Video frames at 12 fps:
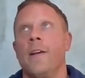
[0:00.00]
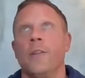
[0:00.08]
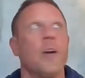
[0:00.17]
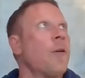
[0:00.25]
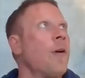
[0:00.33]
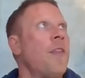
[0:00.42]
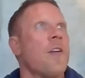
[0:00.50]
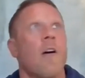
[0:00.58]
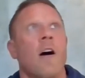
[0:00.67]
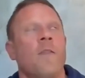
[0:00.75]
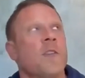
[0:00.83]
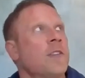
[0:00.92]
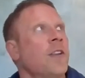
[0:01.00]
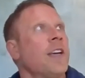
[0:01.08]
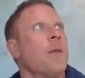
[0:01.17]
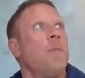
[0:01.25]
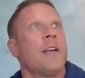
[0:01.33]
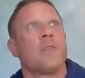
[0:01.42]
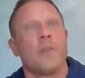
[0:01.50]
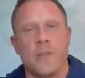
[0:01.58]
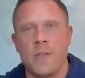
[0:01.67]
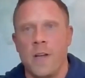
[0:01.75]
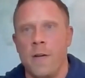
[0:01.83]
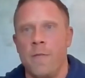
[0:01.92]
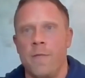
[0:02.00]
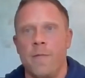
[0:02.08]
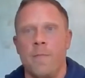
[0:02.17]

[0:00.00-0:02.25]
Look around their office, look at pictures of